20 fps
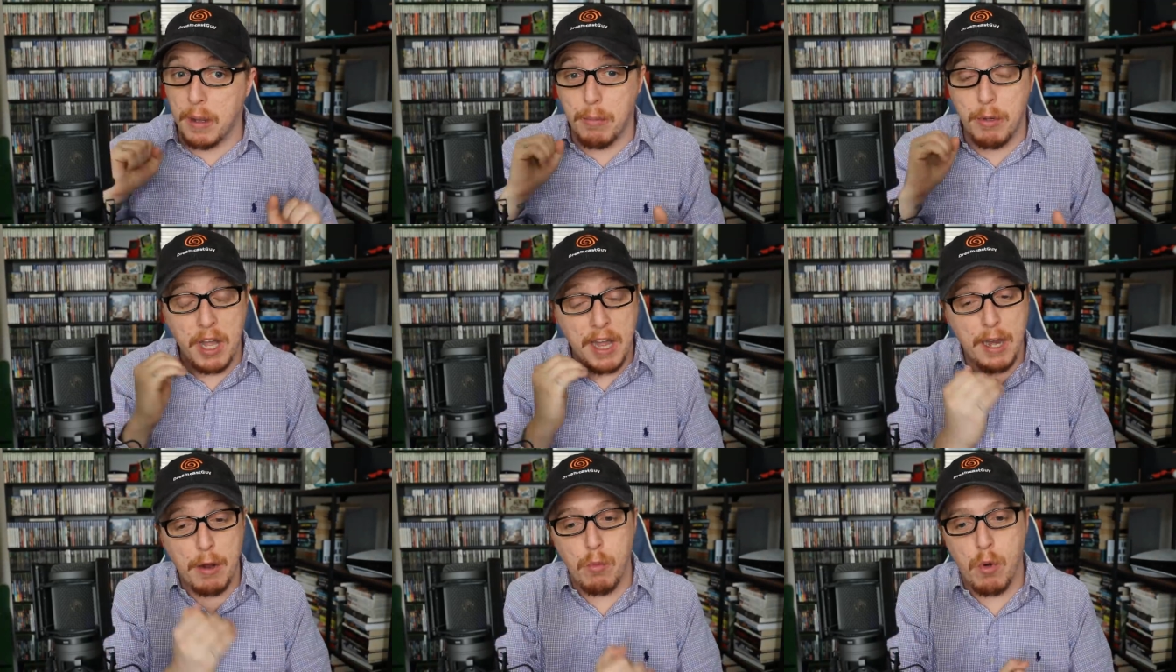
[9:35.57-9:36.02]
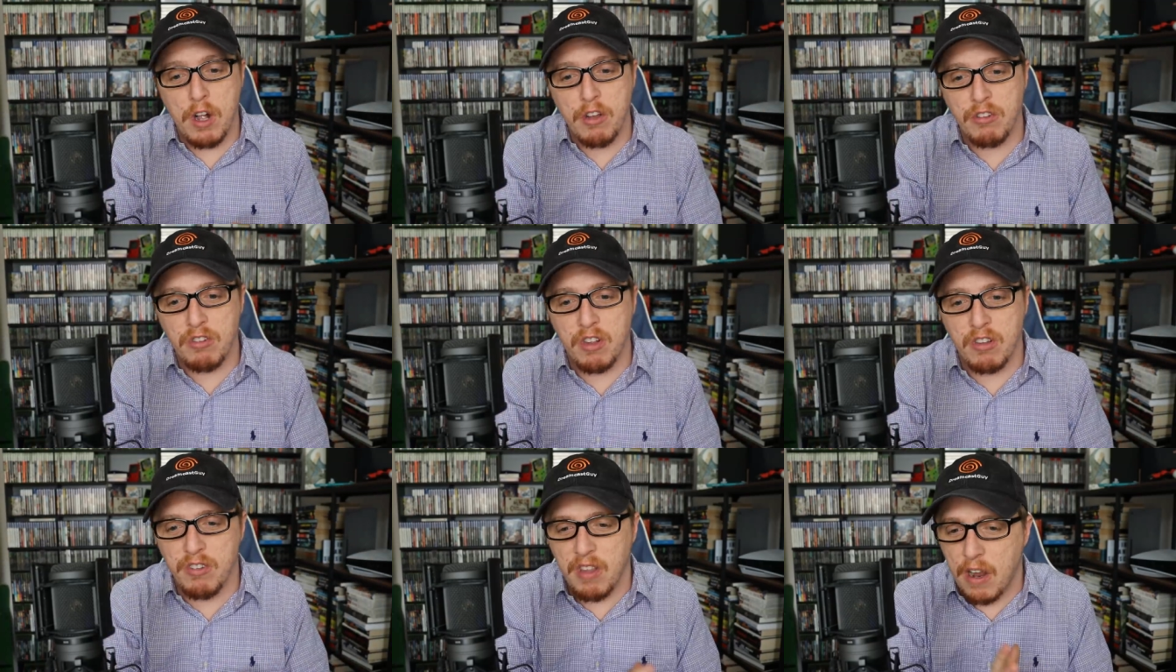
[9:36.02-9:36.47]
I'm glad I
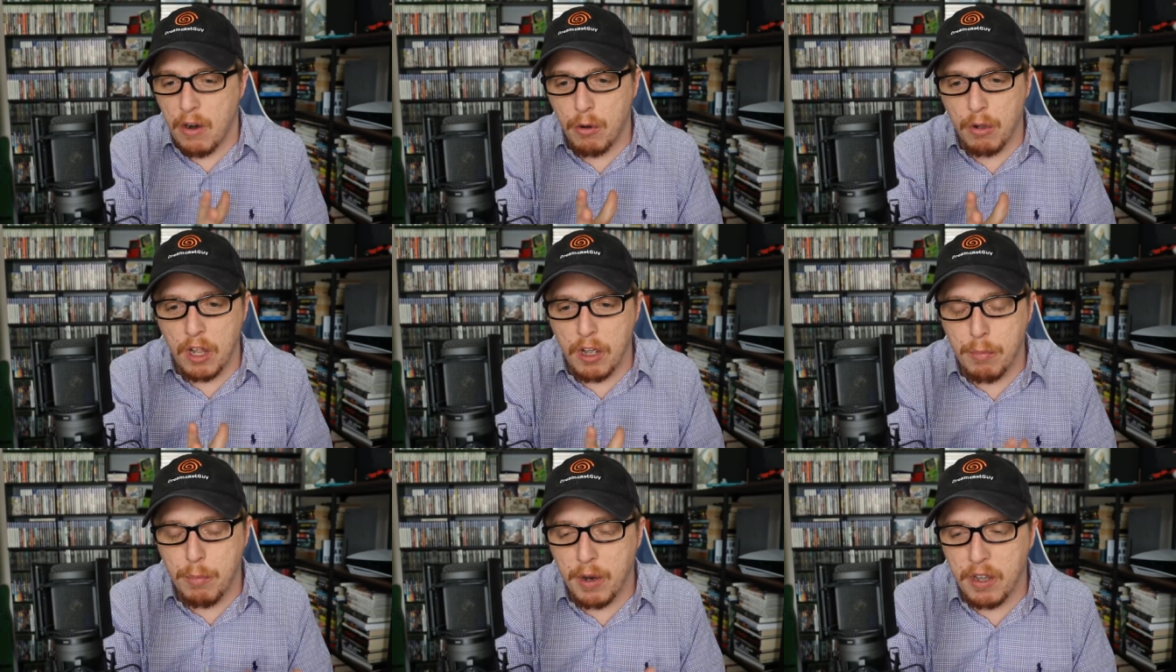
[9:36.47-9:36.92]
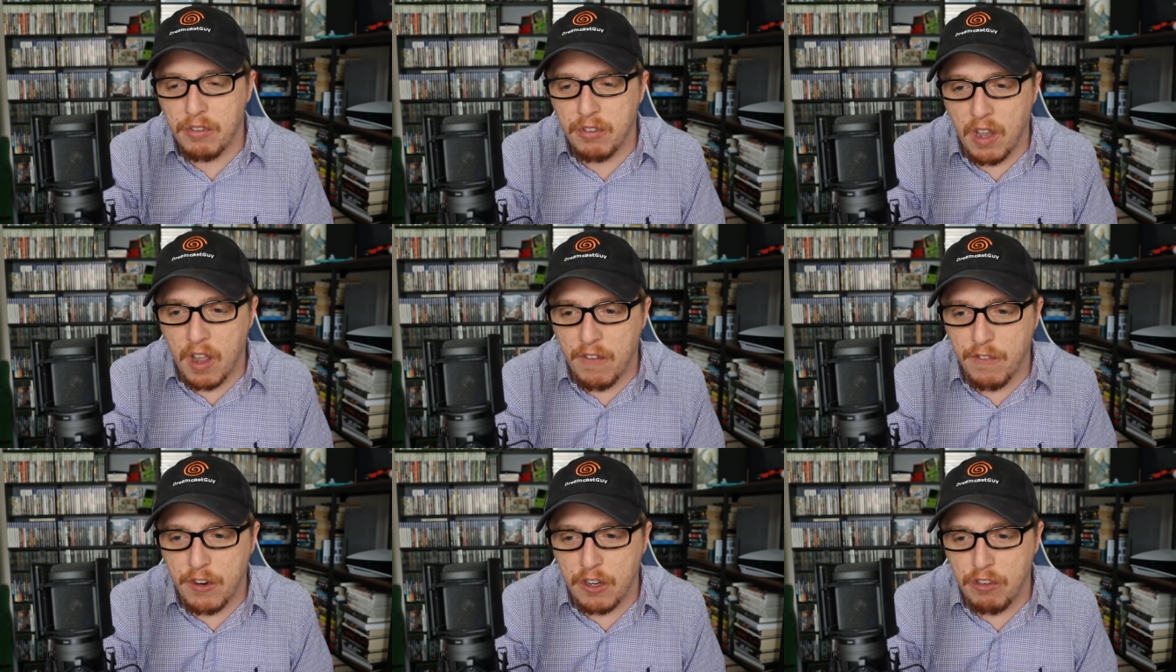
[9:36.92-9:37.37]
watched this hour-long press
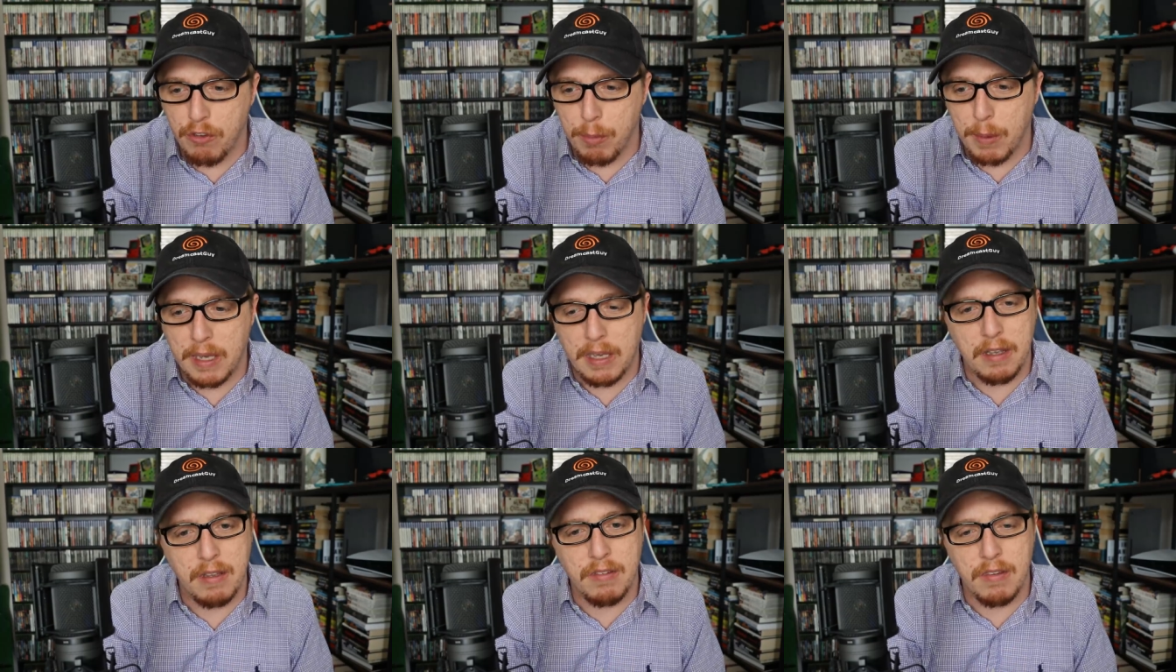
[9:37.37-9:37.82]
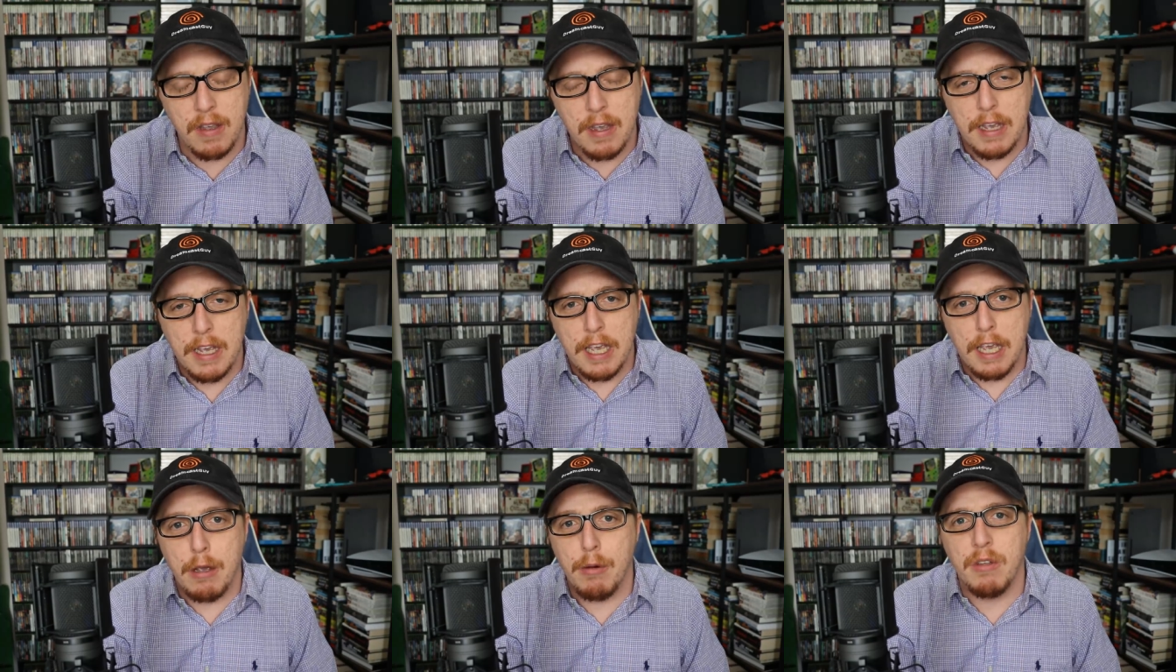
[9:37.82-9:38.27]
conference because
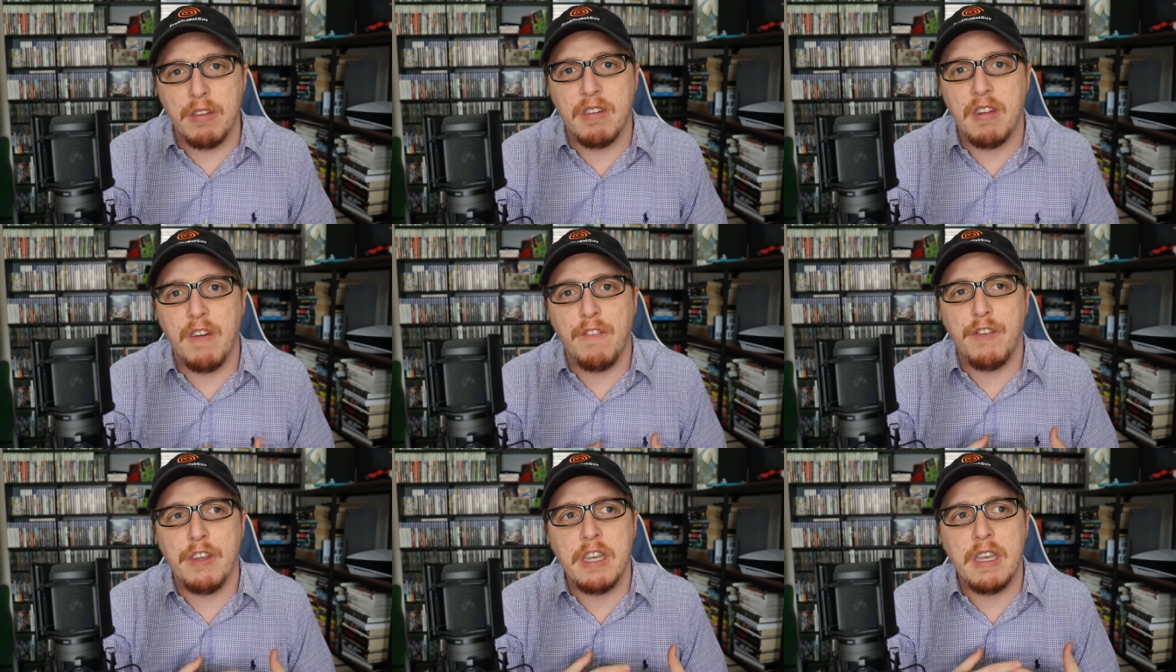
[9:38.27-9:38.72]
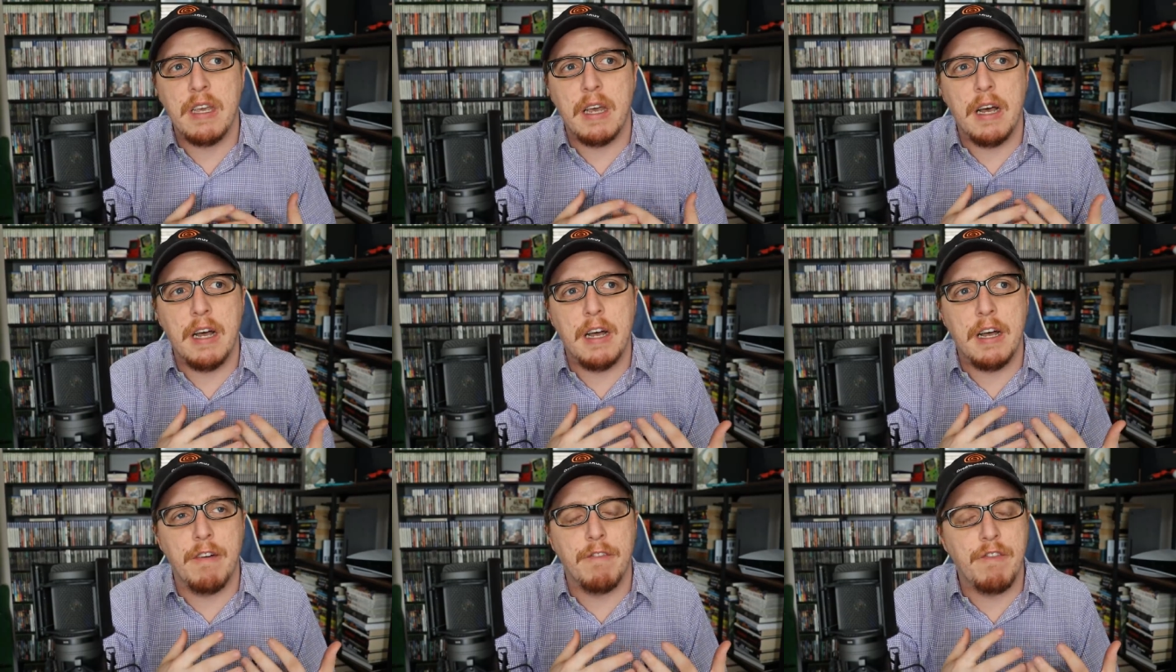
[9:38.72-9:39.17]
it was definitely
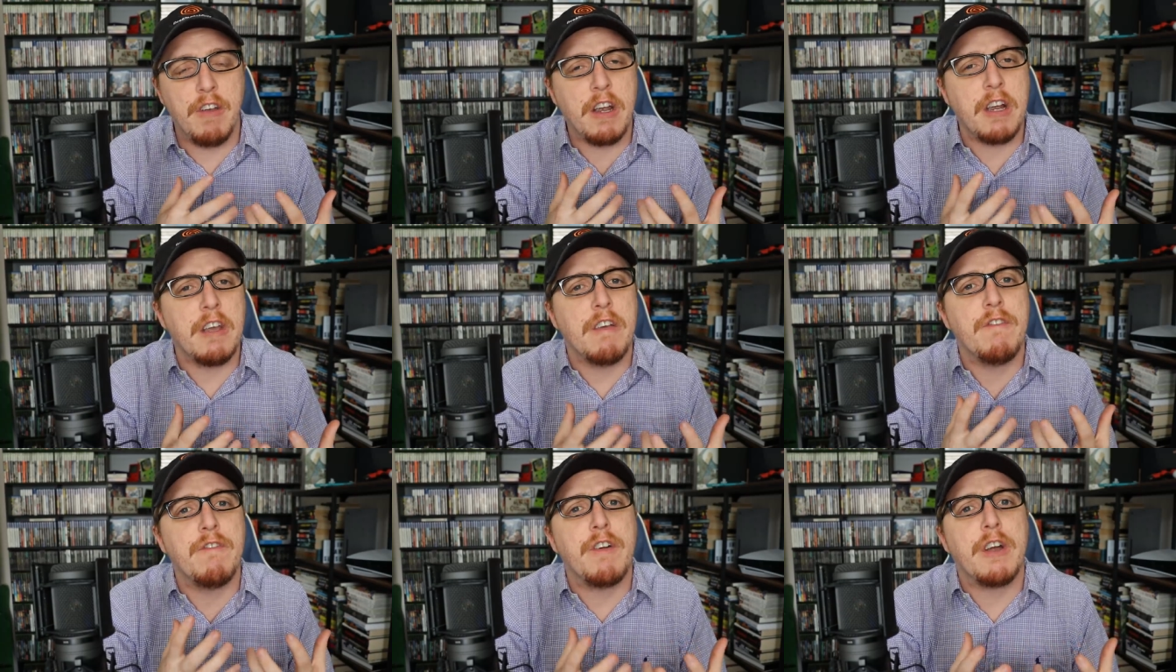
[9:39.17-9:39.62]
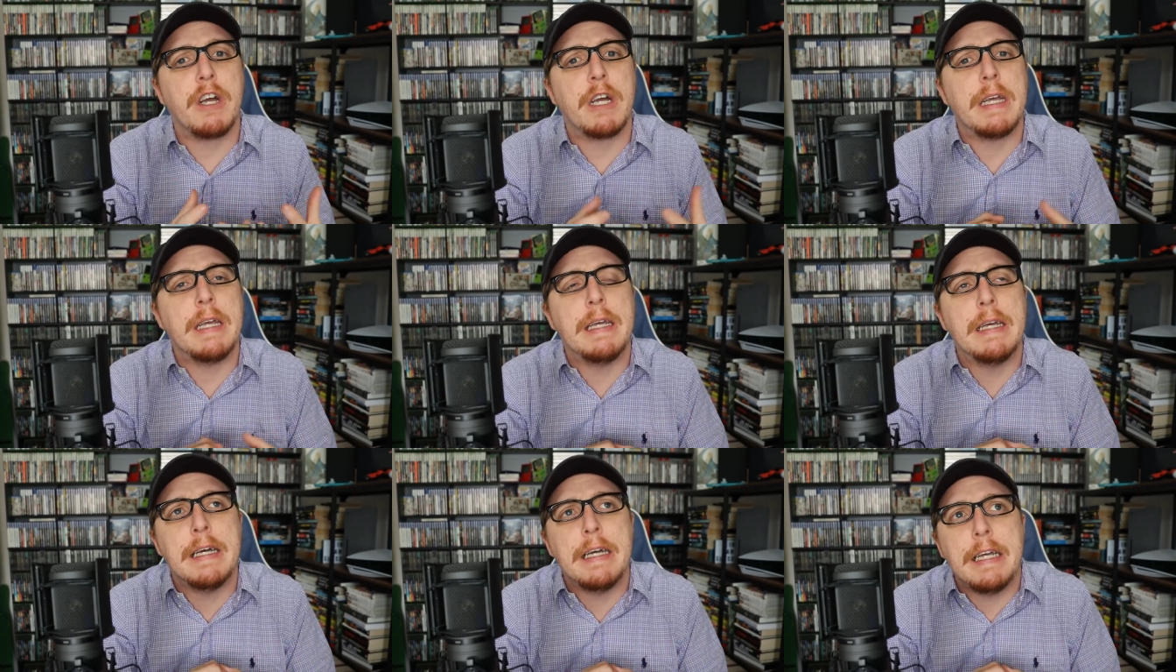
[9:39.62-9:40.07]
very,
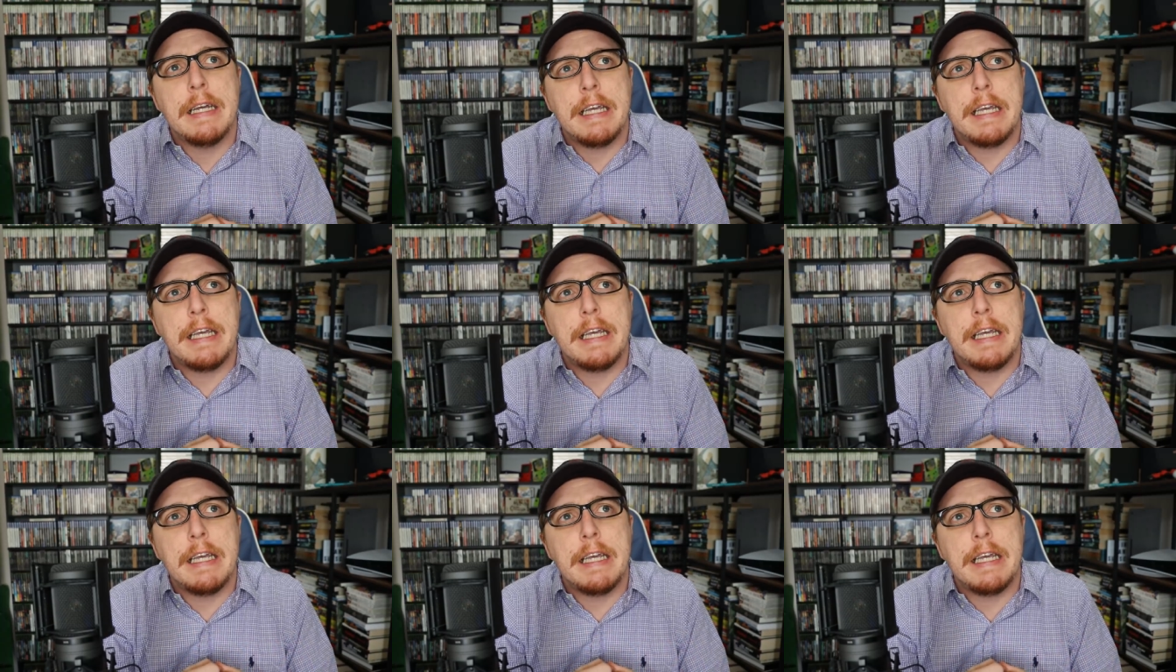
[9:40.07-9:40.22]
very